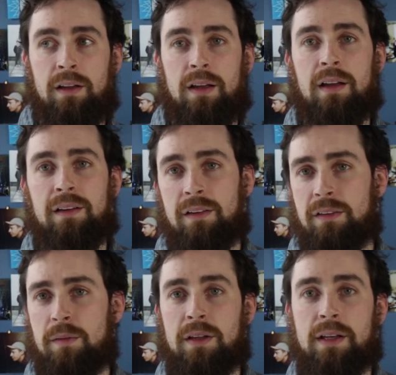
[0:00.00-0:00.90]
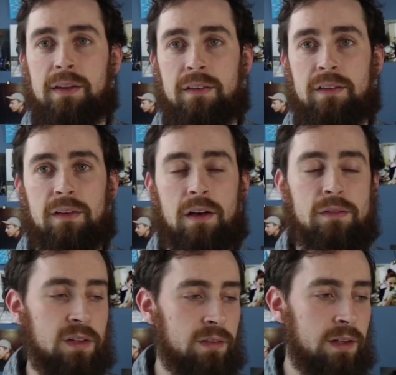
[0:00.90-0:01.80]
And something like this is
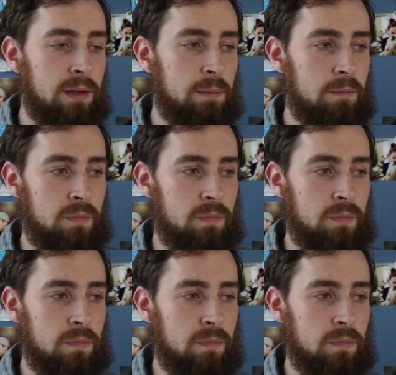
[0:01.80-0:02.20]
obviously